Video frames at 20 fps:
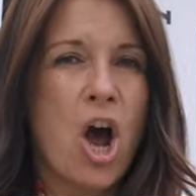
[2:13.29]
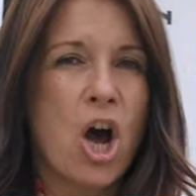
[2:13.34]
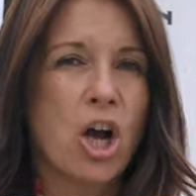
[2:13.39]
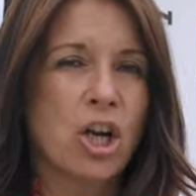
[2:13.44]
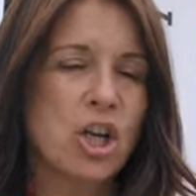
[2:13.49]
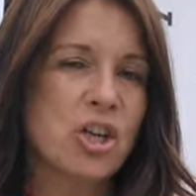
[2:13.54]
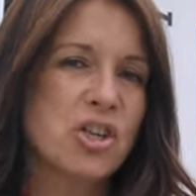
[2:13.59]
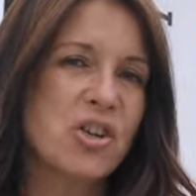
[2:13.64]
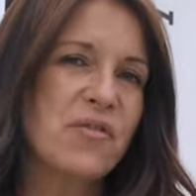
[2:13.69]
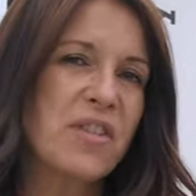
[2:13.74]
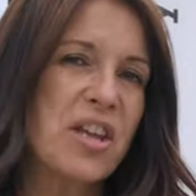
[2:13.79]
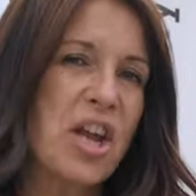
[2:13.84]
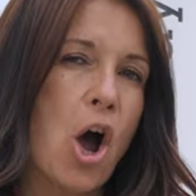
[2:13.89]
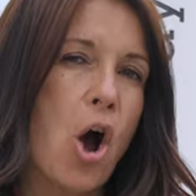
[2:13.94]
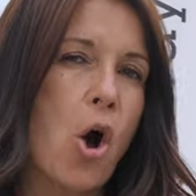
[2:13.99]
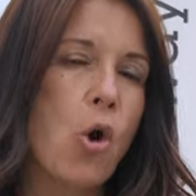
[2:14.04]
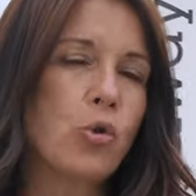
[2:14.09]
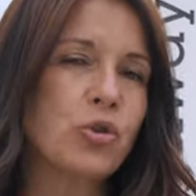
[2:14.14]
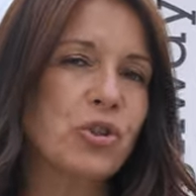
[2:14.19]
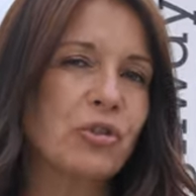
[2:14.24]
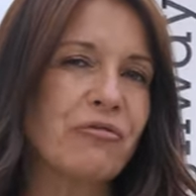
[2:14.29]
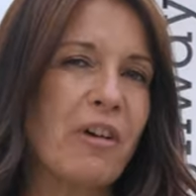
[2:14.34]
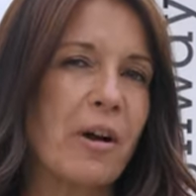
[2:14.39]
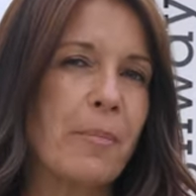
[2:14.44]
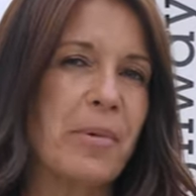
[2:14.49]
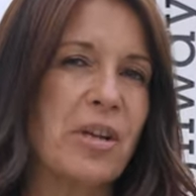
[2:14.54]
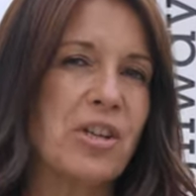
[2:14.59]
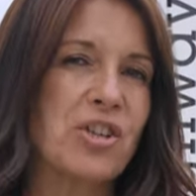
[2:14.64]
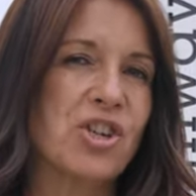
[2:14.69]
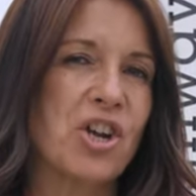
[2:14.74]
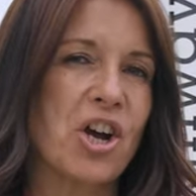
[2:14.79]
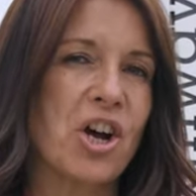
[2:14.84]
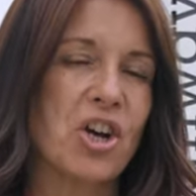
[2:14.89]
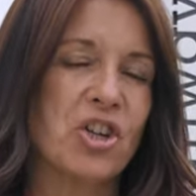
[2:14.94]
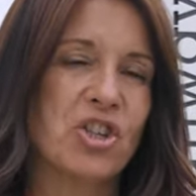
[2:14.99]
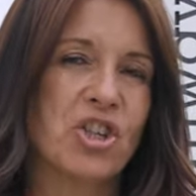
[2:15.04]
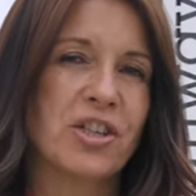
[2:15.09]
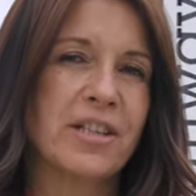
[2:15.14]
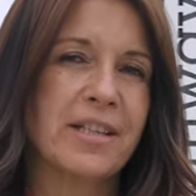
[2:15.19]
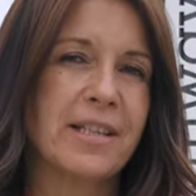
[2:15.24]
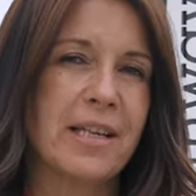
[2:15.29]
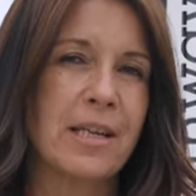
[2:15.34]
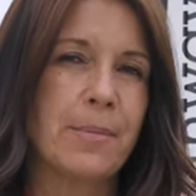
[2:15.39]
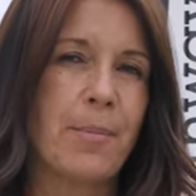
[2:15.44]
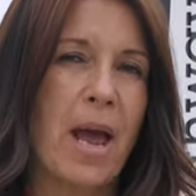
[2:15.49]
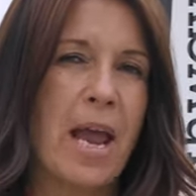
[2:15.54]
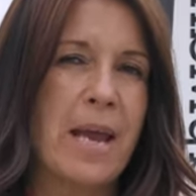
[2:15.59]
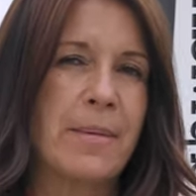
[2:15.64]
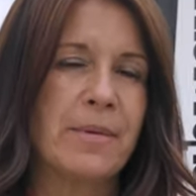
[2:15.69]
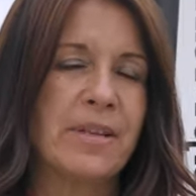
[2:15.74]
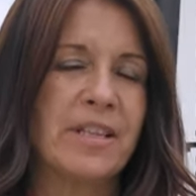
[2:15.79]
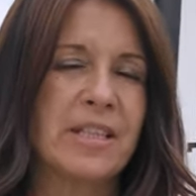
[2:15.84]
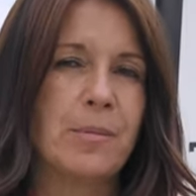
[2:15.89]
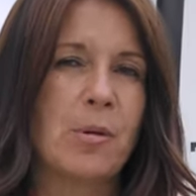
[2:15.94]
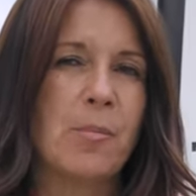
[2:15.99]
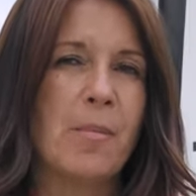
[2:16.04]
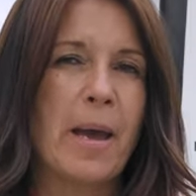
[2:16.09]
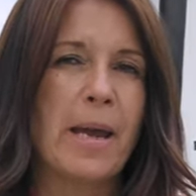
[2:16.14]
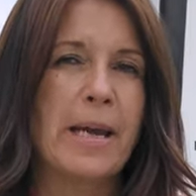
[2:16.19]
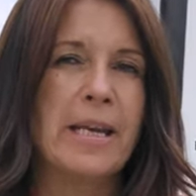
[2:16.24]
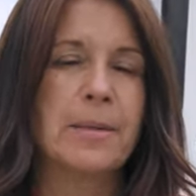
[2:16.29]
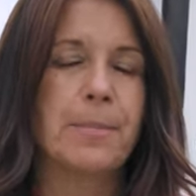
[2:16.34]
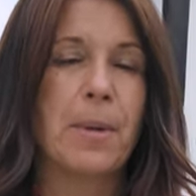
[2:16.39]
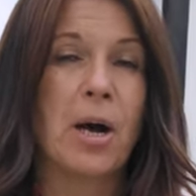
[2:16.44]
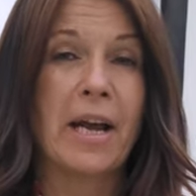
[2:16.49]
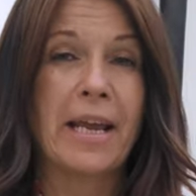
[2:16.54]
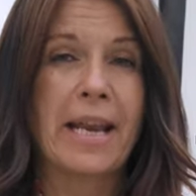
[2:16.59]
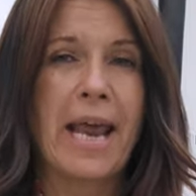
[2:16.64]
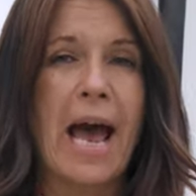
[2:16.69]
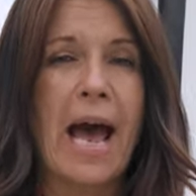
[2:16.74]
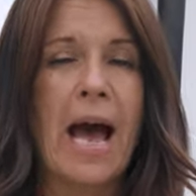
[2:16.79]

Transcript: A lot of the older rapid chargers need payment to be made by an